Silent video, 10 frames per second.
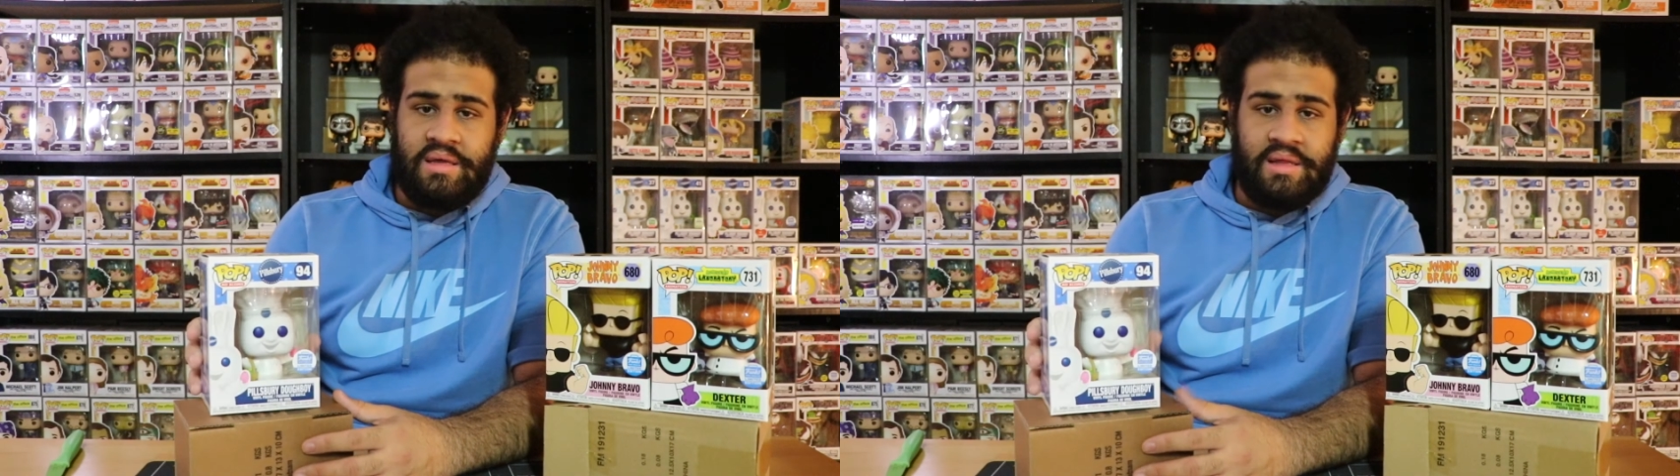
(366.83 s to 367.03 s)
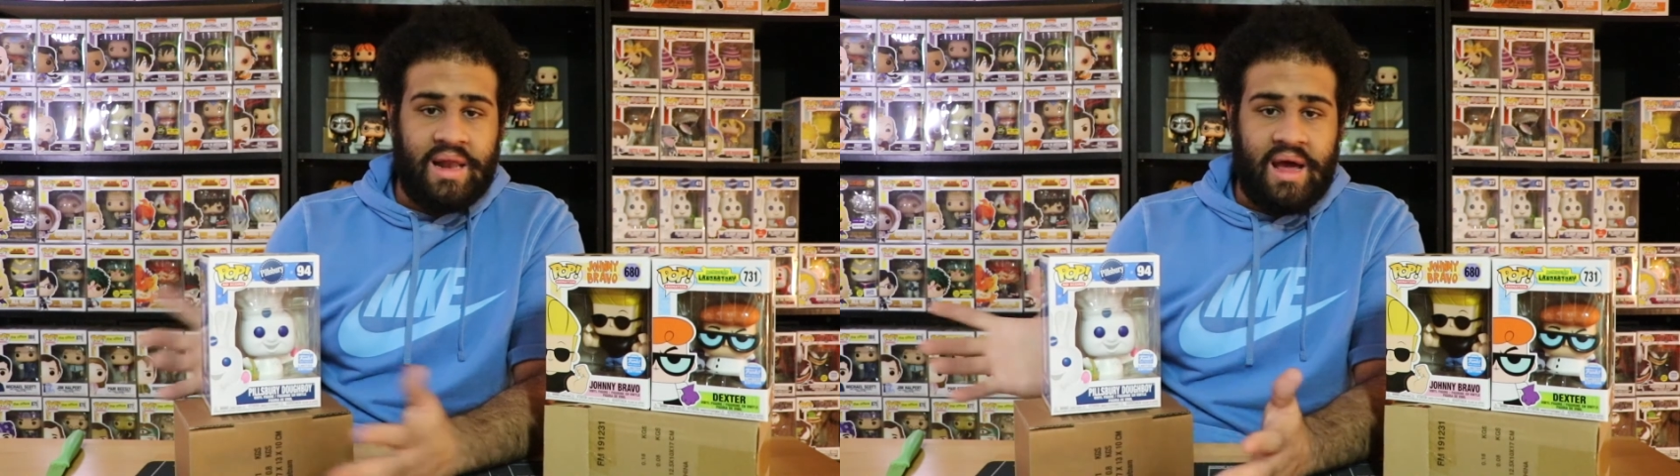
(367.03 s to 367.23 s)

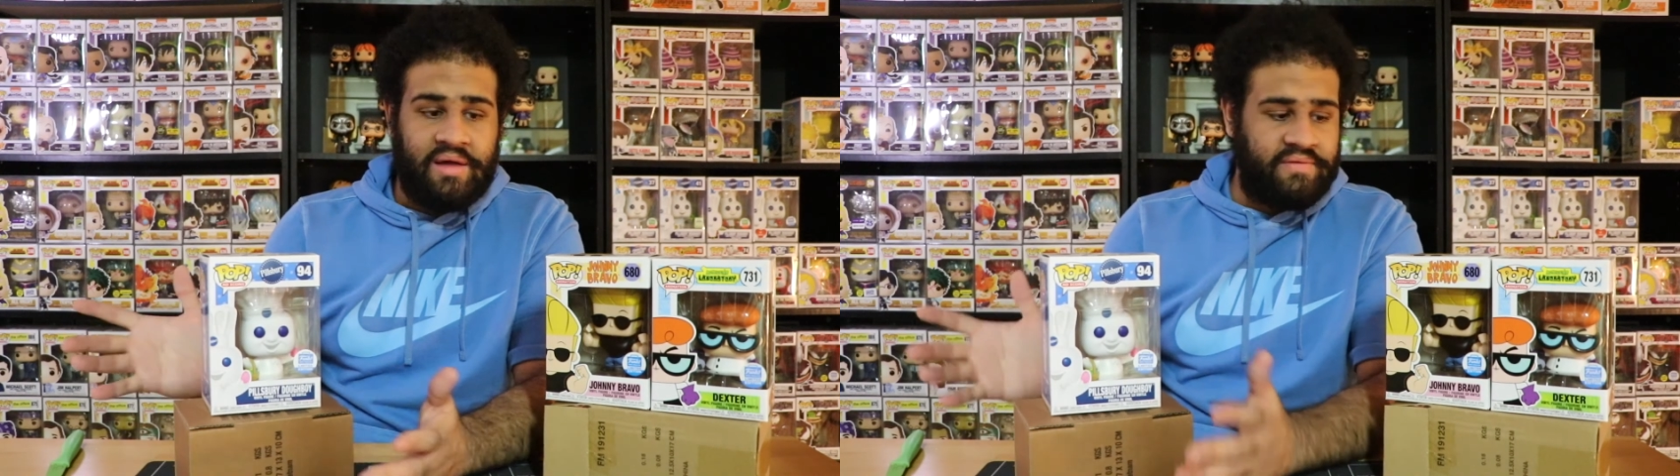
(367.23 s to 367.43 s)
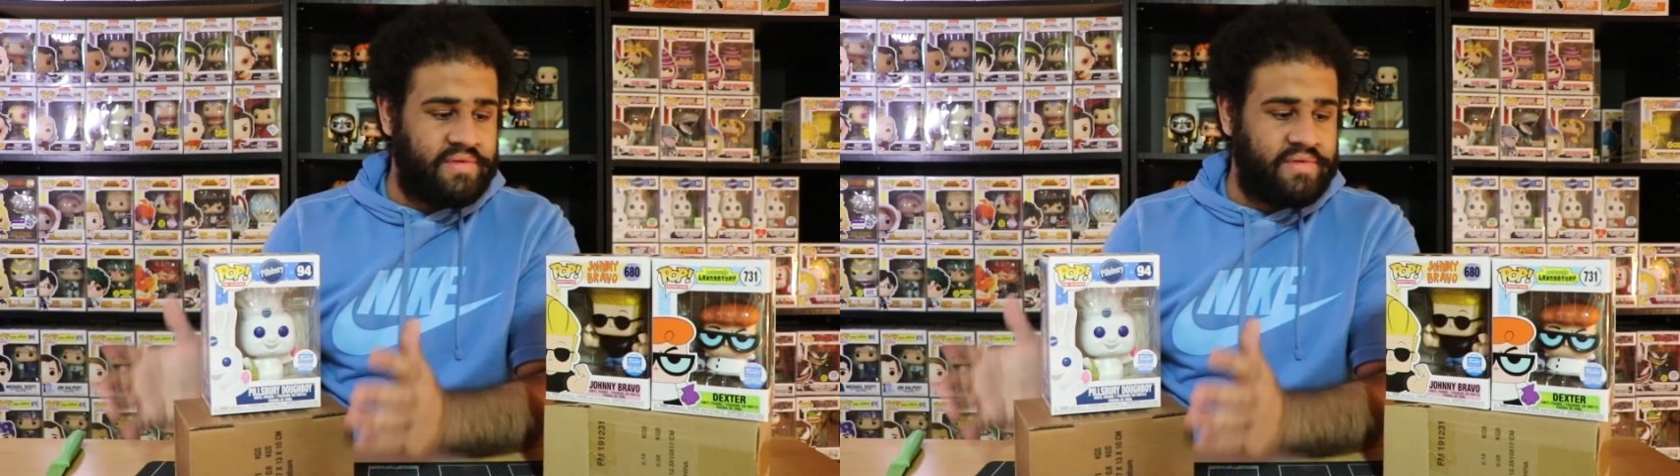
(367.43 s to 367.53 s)
the lot